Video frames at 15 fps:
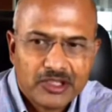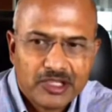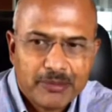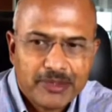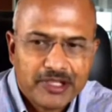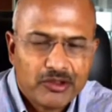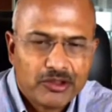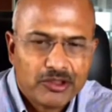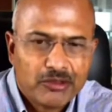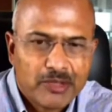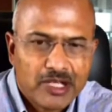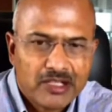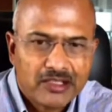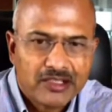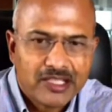depending on
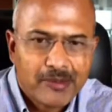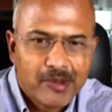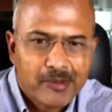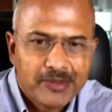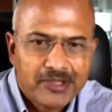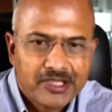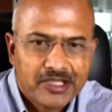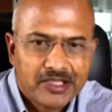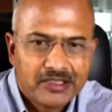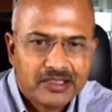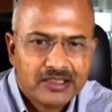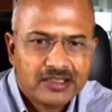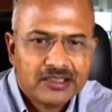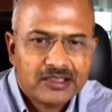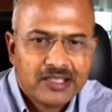your market cap
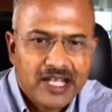appetite,